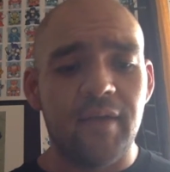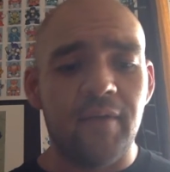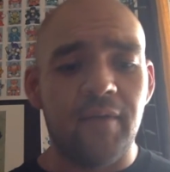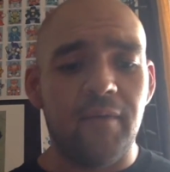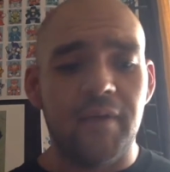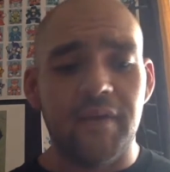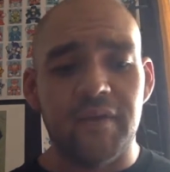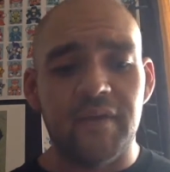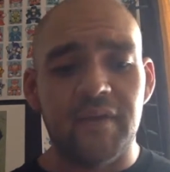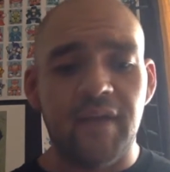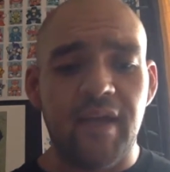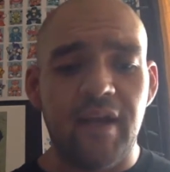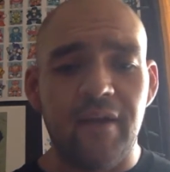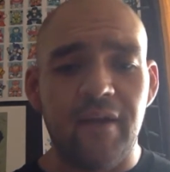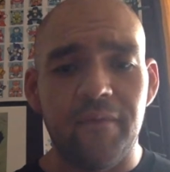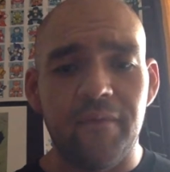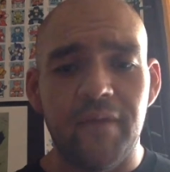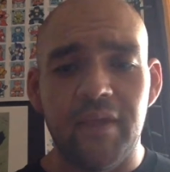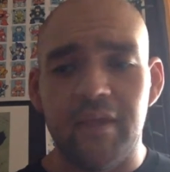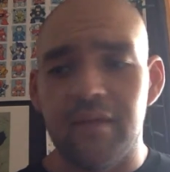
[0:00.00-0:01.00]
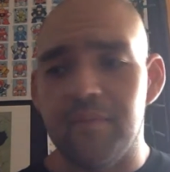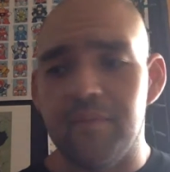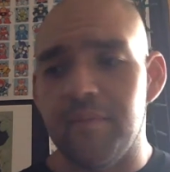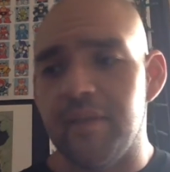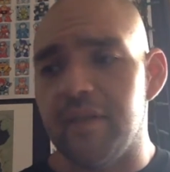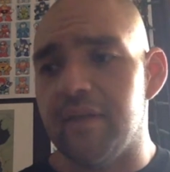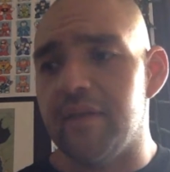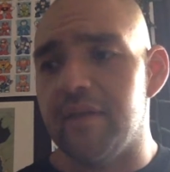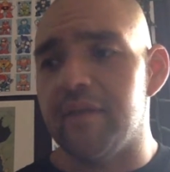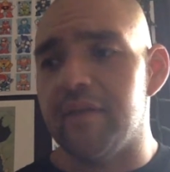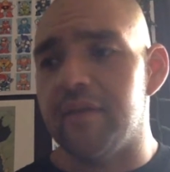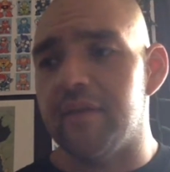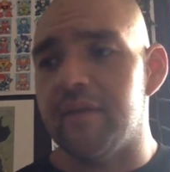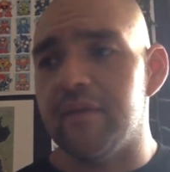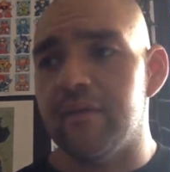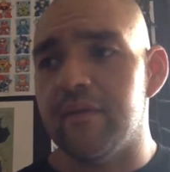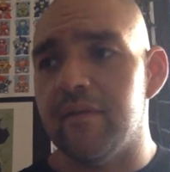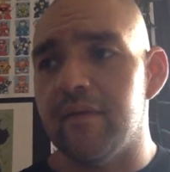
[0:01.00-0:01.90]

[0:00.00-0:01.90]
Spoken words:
don't want to say how vegan because